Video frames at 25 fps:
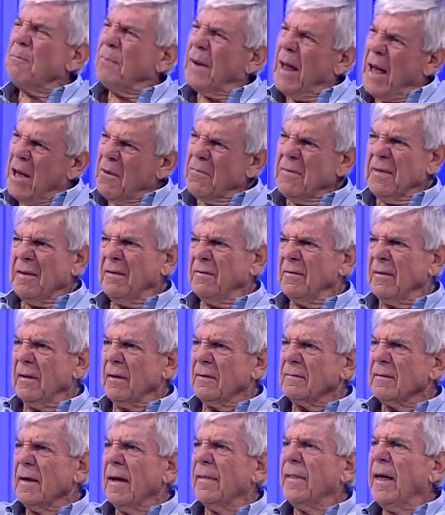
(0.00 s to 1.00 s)
them play on these
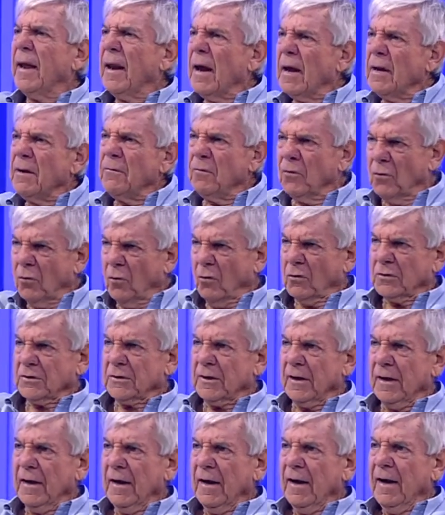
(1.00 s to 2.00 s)
things. And yeah. they don't even
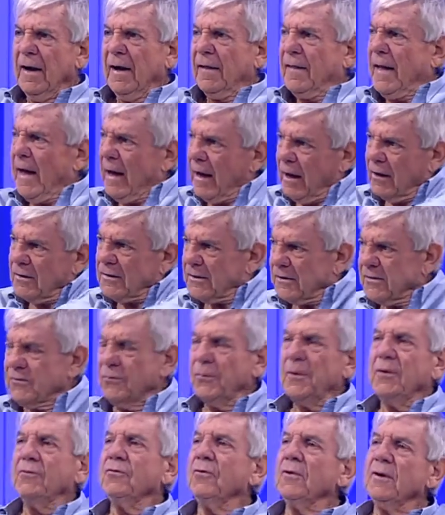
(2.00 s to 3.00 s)
ask. They Amazing. go and
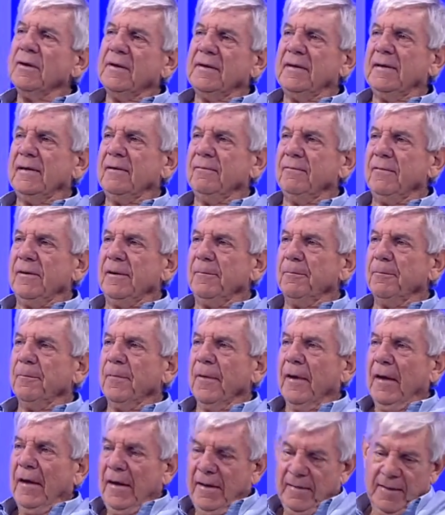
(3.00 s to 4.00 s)
just switch on the TV. Yeah.
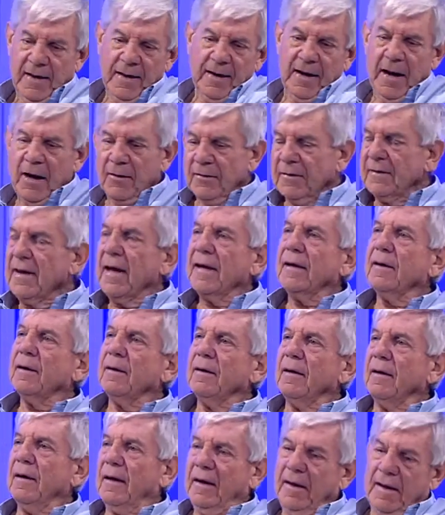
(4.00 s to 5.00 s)
They go and take
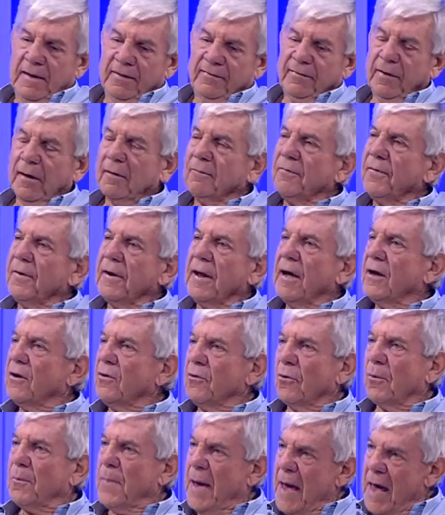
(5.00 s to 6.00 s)
a, a, cell phone out
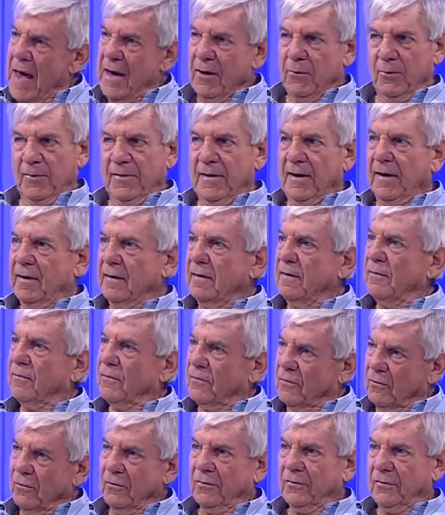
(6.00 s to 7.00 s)
of your bag without
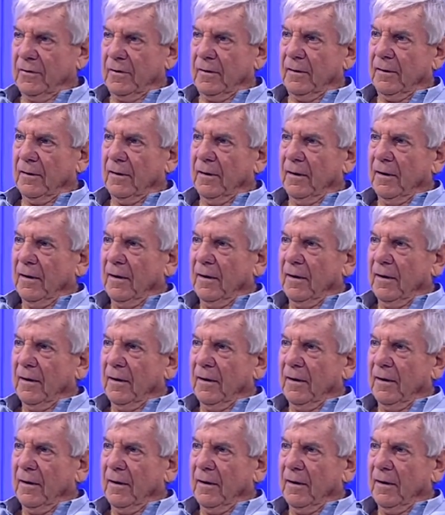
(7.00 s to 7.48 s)
even asking. That